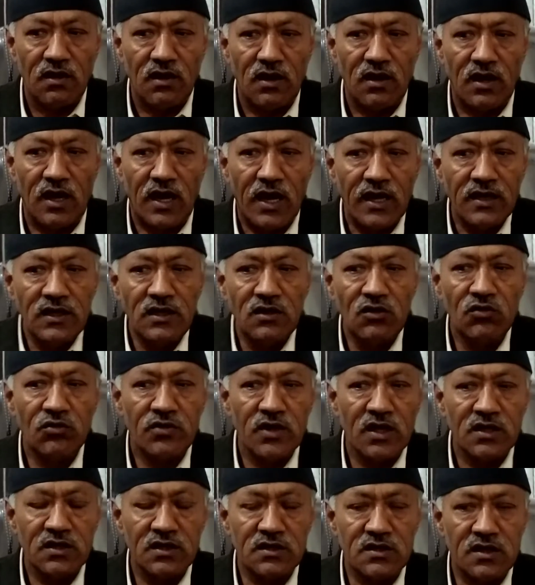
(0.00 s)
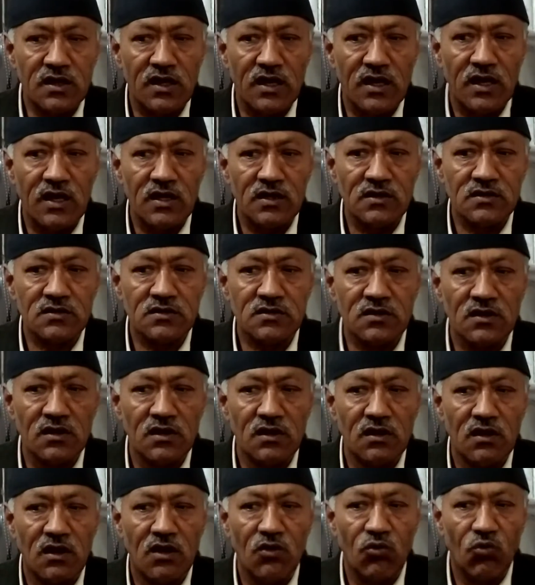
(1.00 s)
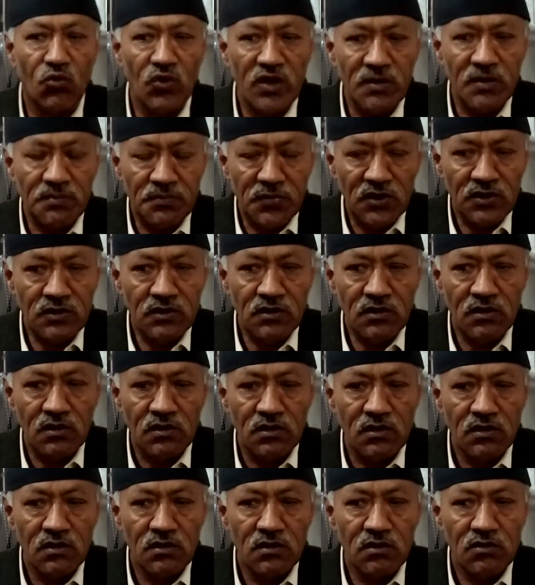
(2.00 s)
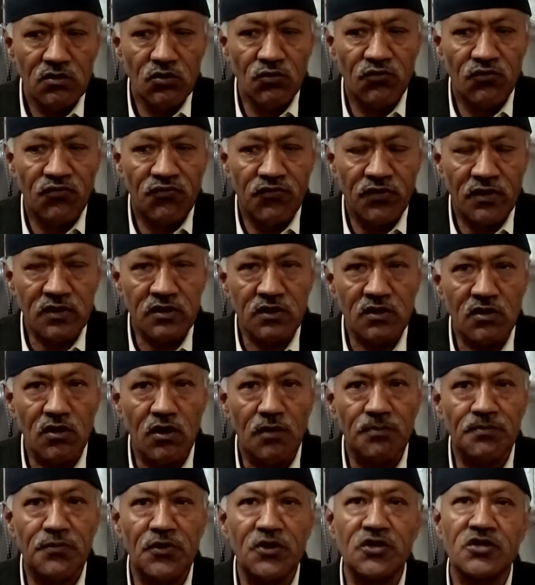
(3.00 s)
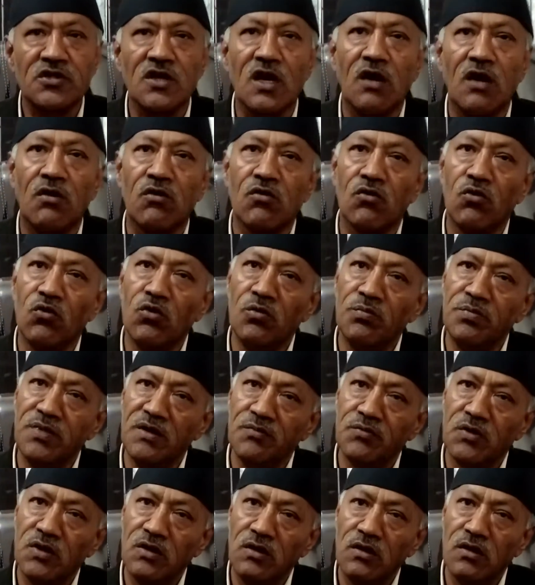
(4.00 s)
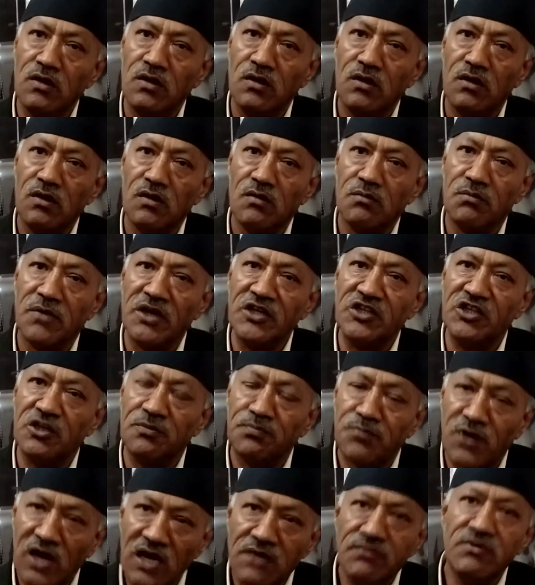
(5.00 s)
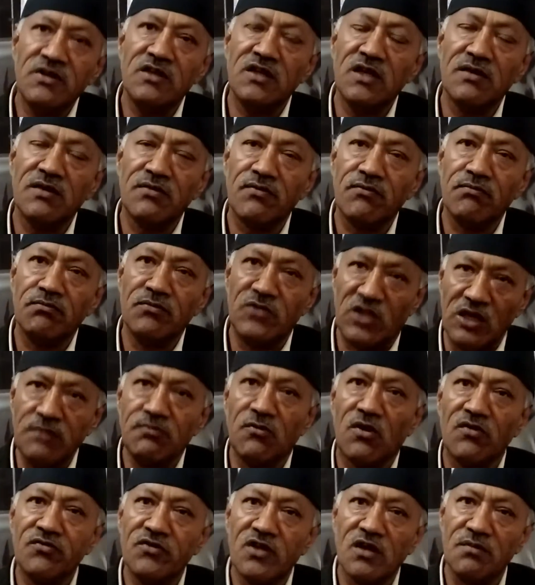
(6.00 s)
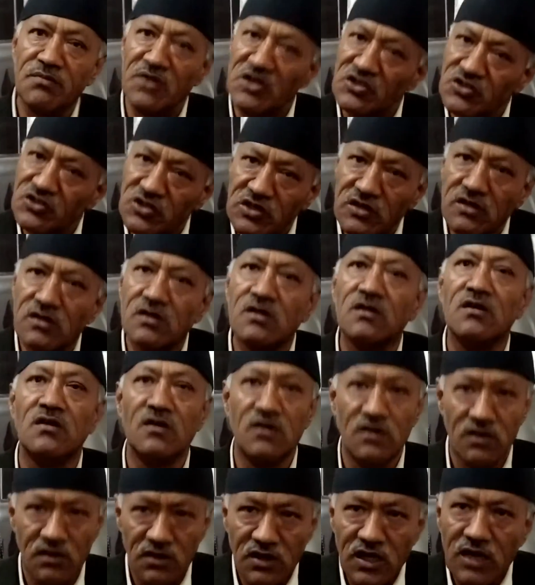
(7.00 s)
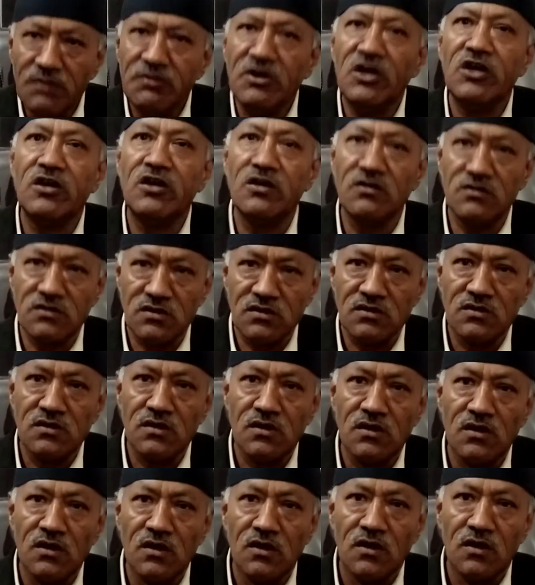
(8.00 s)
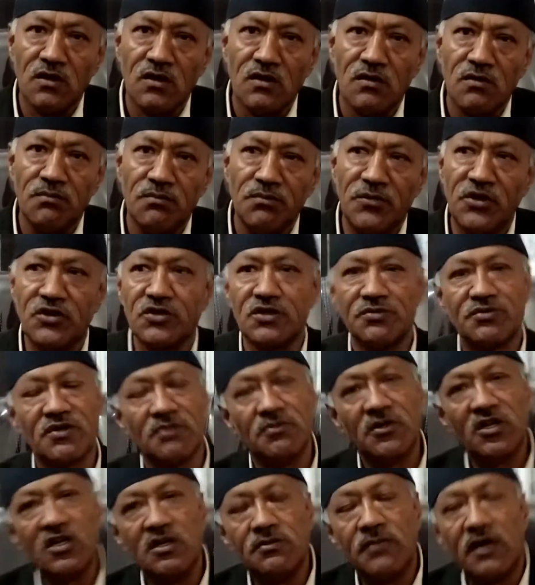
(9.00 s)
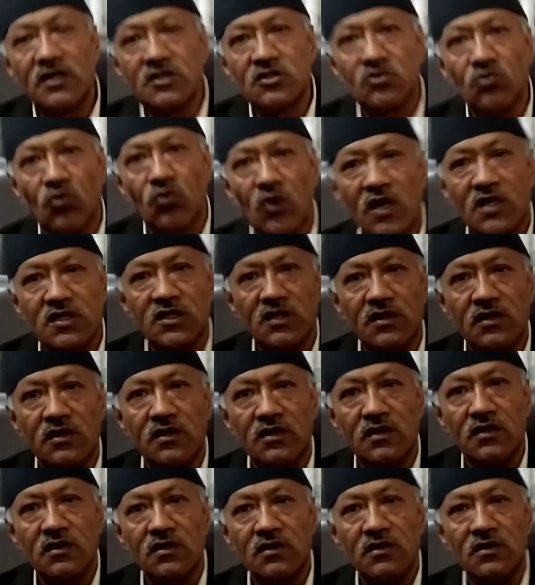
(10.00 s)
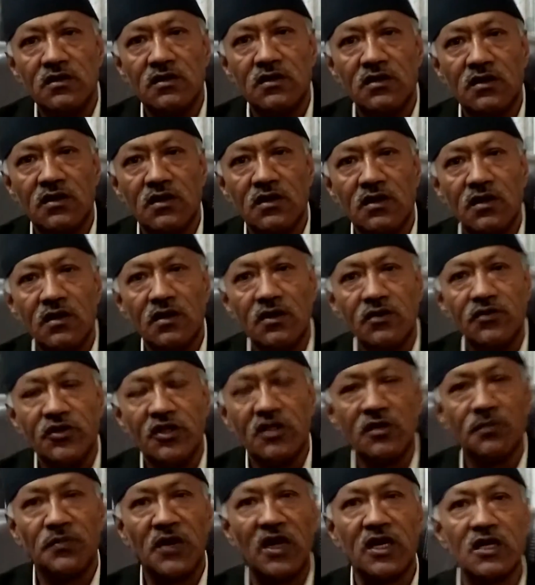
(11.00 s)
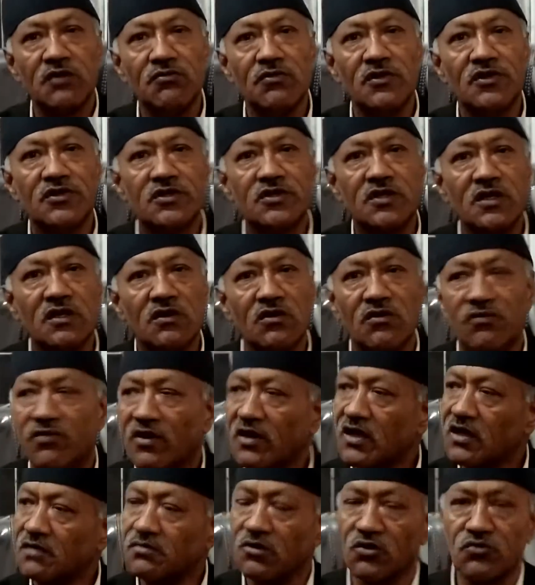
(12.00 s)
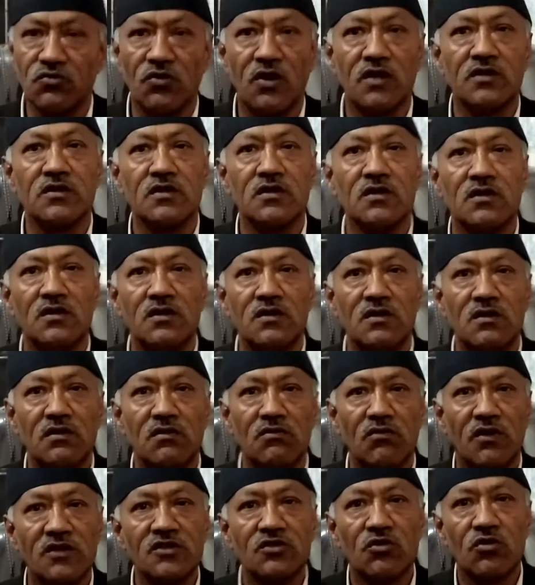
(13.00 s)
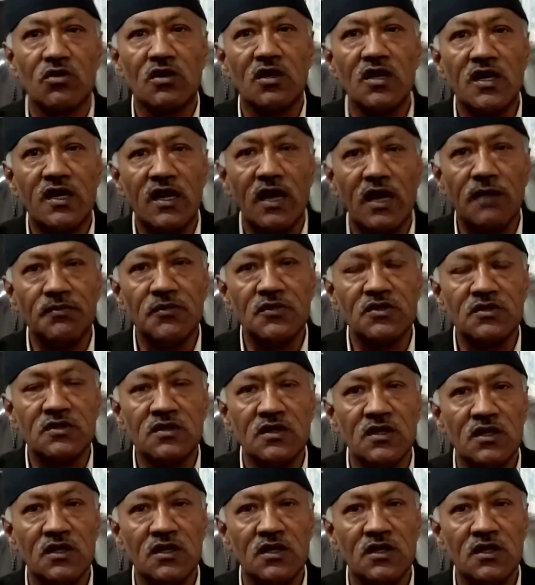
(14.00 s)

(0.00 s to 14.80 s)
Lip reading: I look at it as a weapon to further oppress our own people by depriving them of their basic amenities. Because if somebody demands water, then the party will say, oh, forget about water. Once Gorkhaland happens,